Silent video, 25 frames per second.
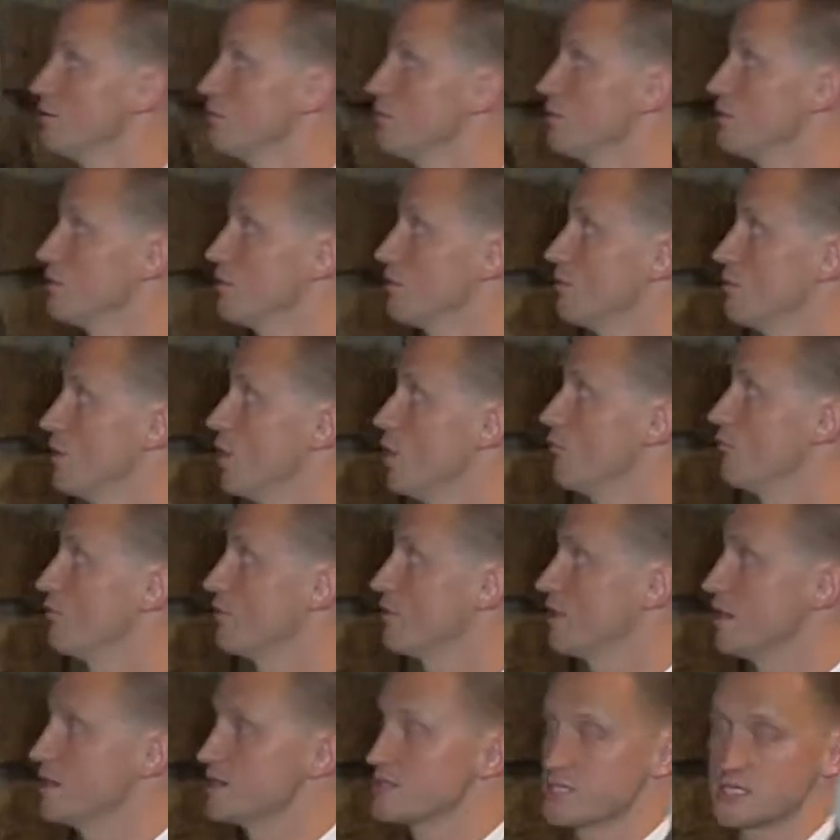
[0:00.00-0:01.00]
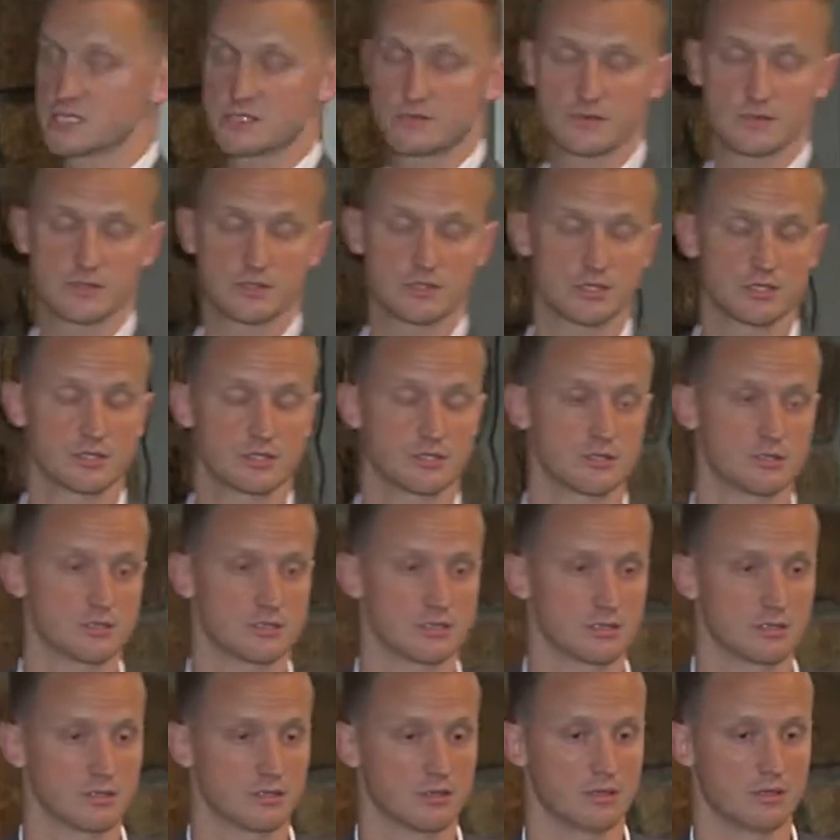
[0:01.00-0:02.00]
Hopefully us as
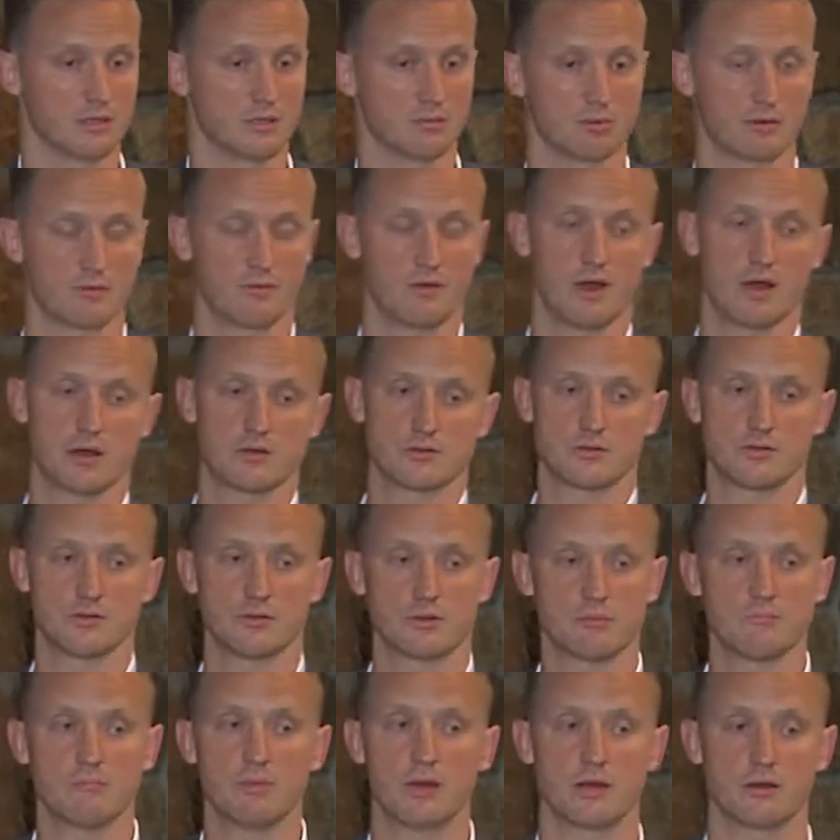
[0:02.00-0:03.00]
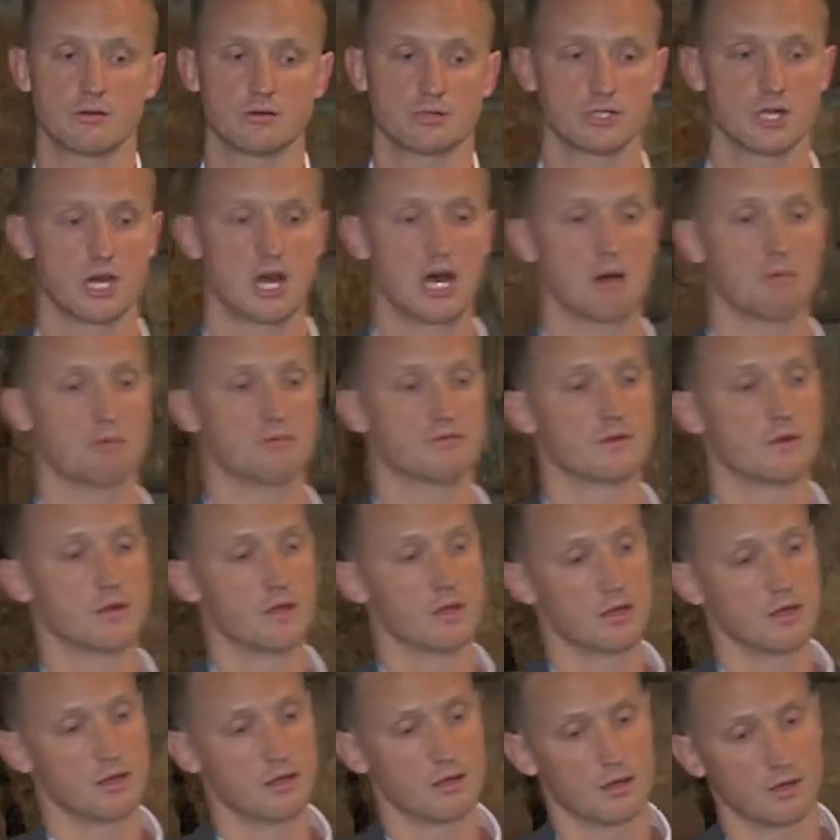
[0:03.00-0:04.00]
physicians and providers are doing a better job
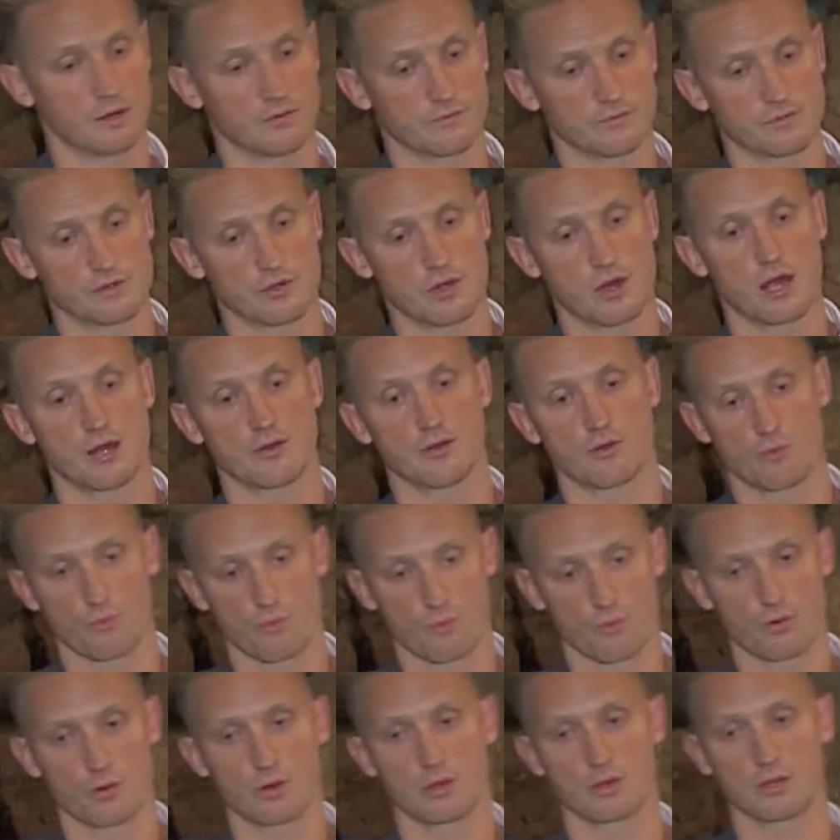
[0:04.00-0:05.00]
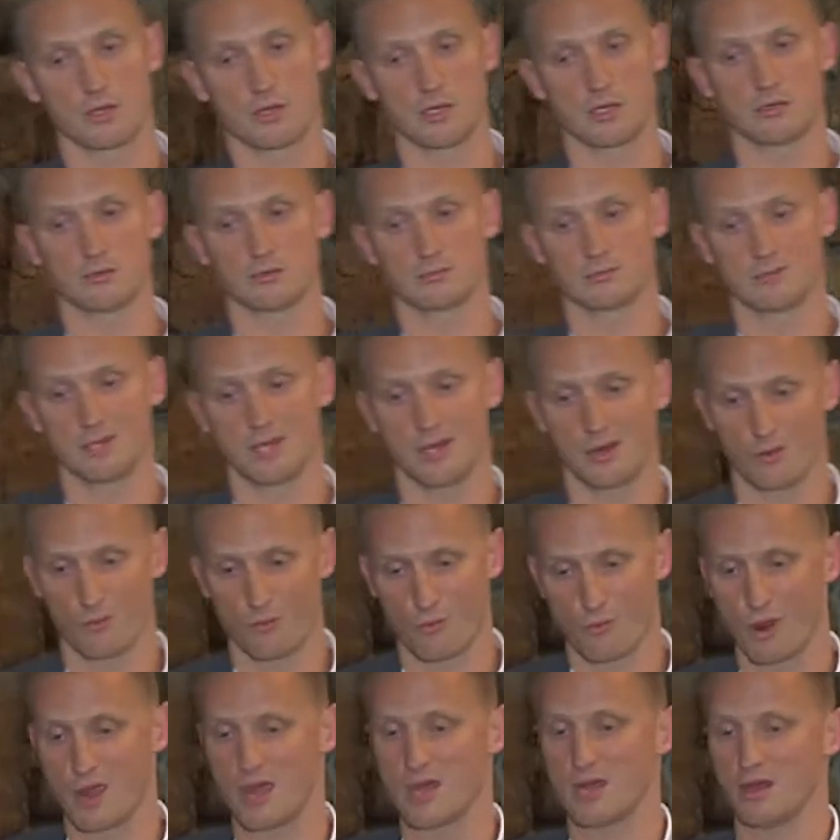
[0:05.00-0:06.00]
of trying to really kind of
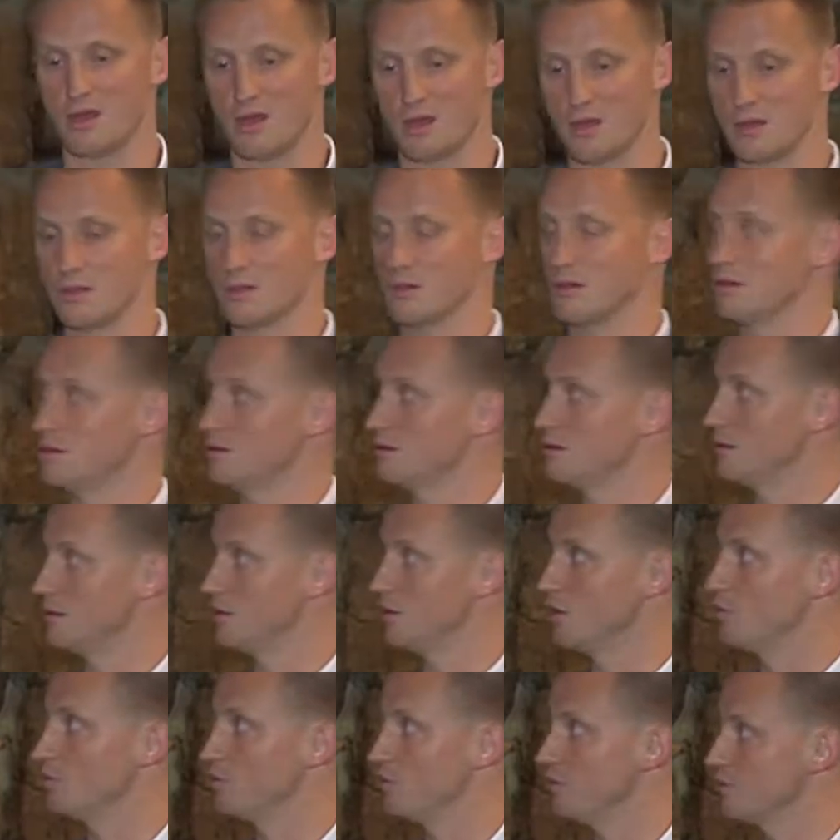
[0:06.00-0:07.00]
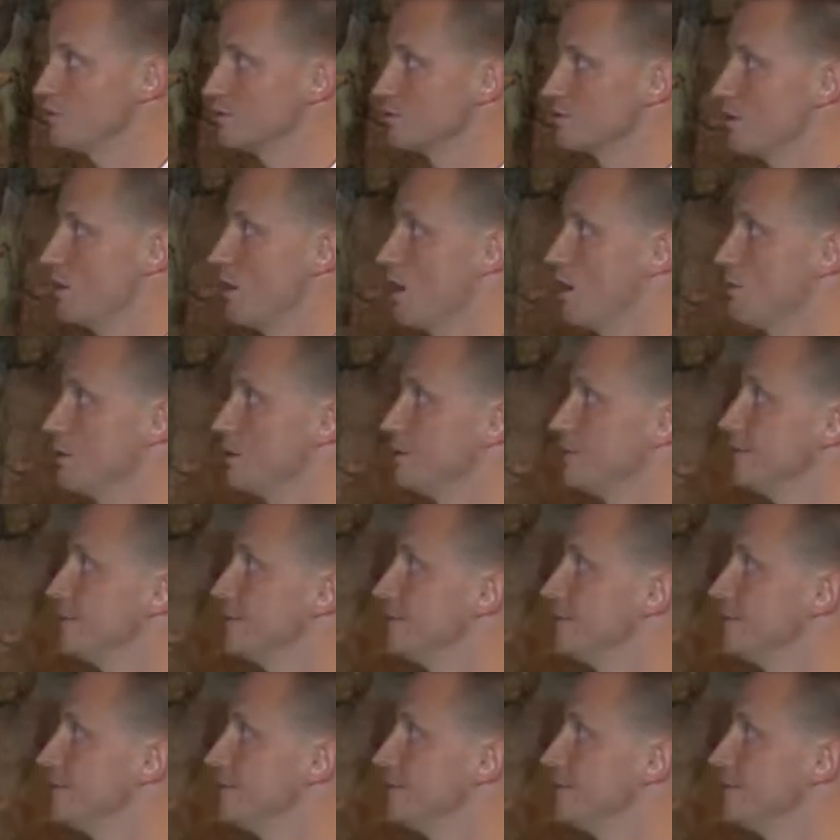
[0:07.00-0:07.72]
rein in the opiate prescribing.